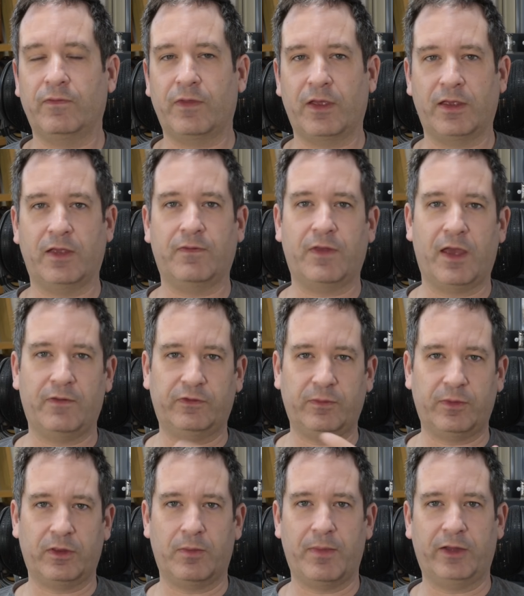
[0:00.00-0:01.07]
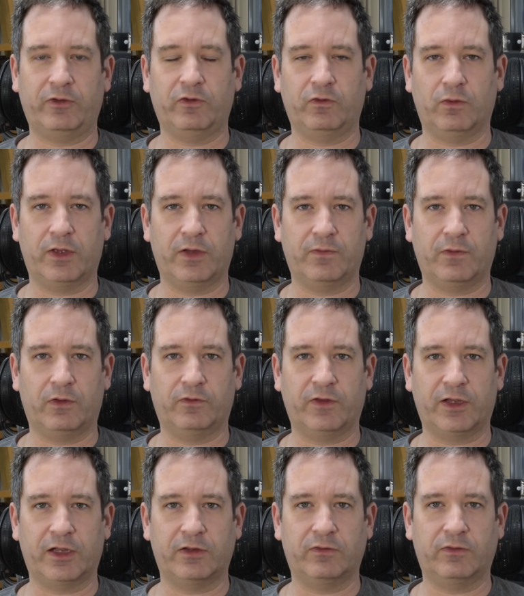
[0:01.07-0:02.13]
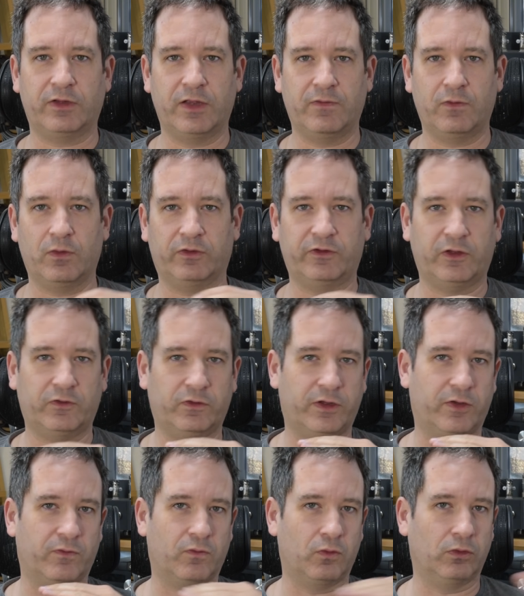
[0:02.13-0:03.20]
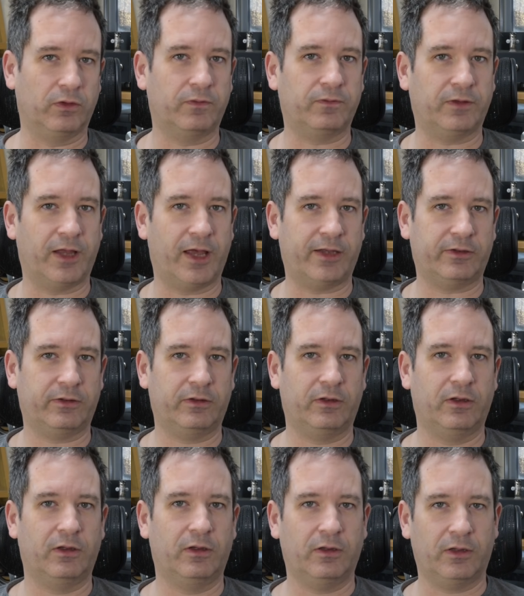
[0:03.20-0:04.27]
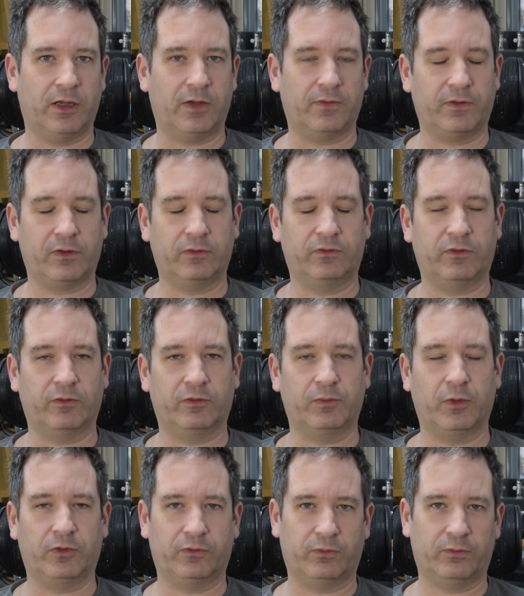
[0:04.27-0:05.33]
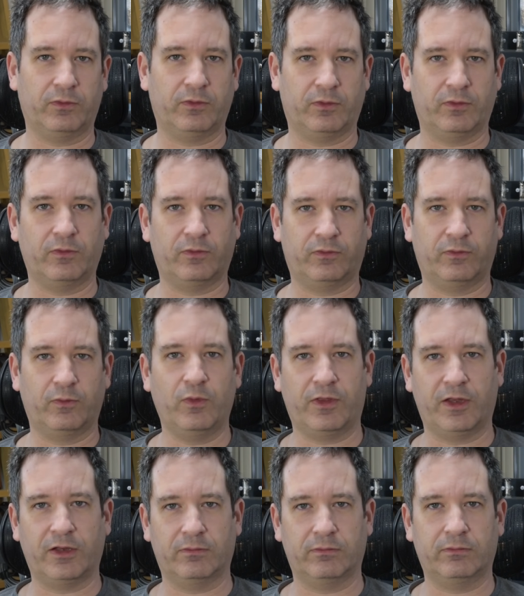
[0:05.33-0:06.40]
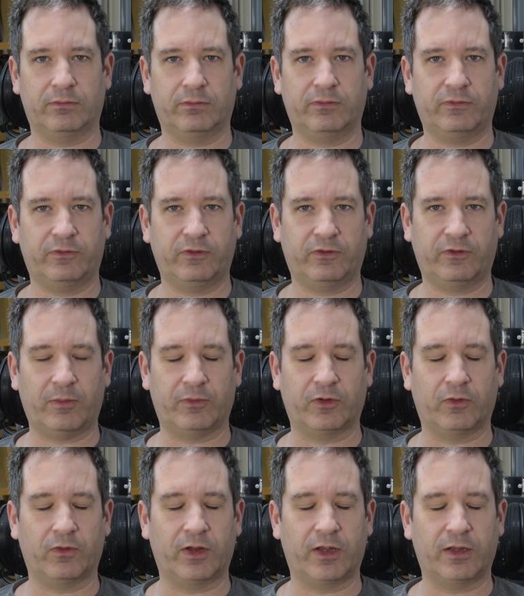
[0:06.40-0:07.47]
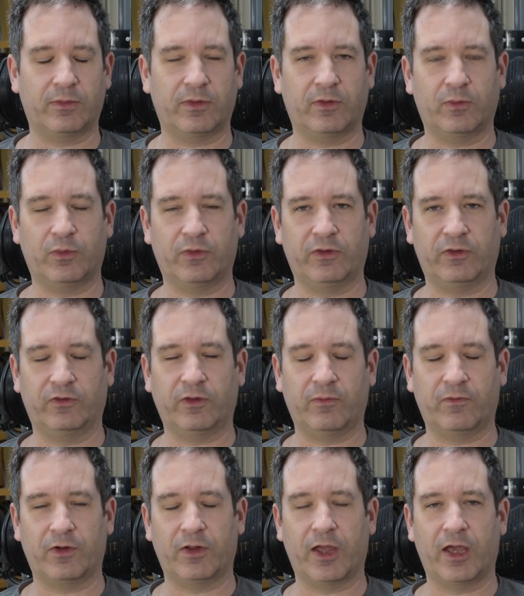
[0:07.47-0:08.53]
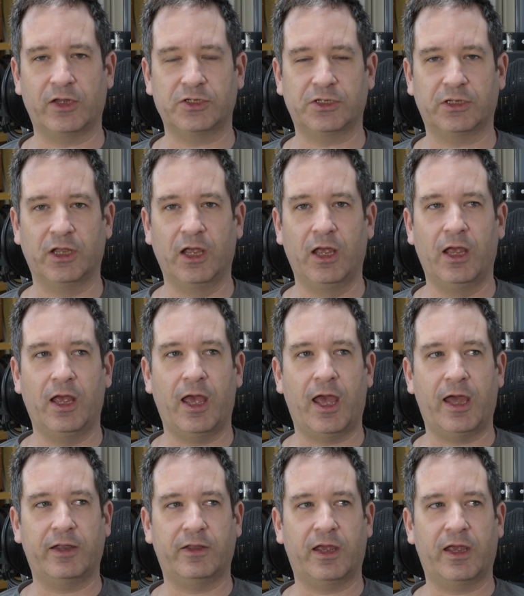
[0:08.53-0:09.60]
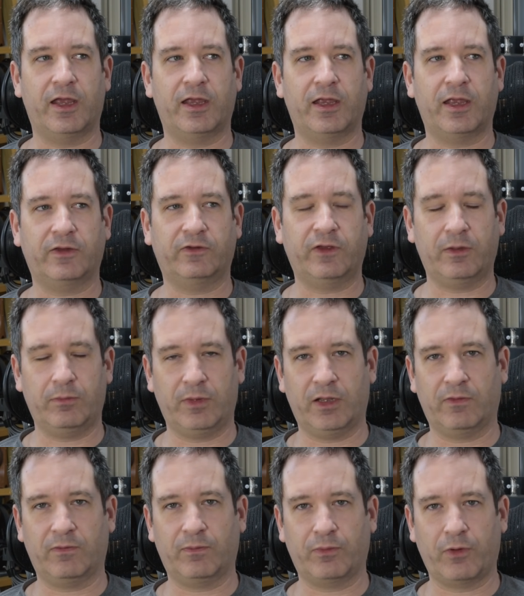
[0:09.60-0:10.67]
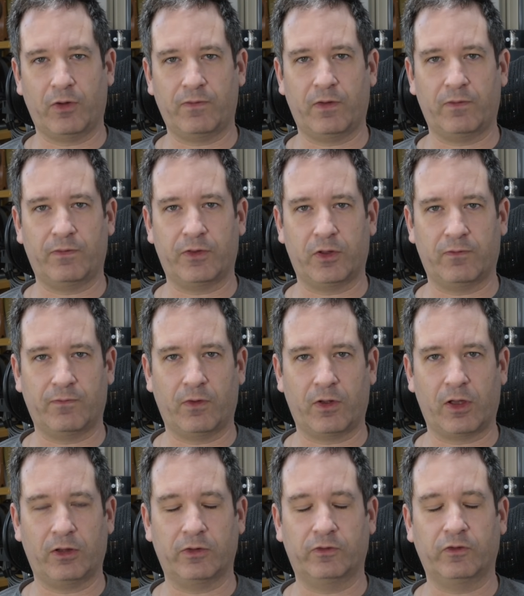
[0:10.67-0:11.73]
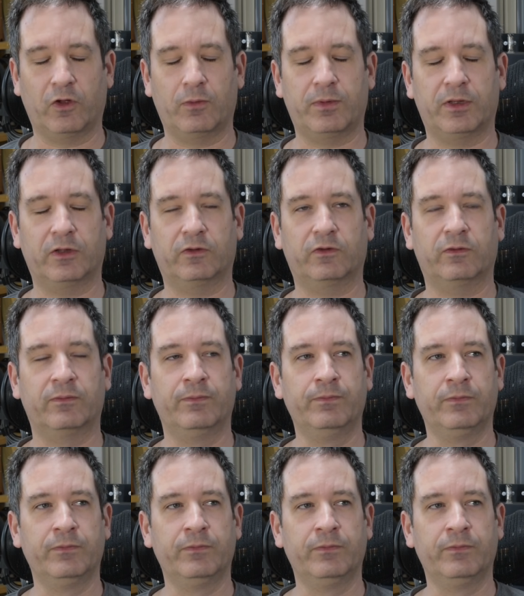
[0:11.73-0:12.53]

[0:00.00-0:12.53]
they have something that matches your headphones, they can give you essentially a rule of flat frequency response within, to some degree, within some variation. And they sent me a profile for the Focal Utopias.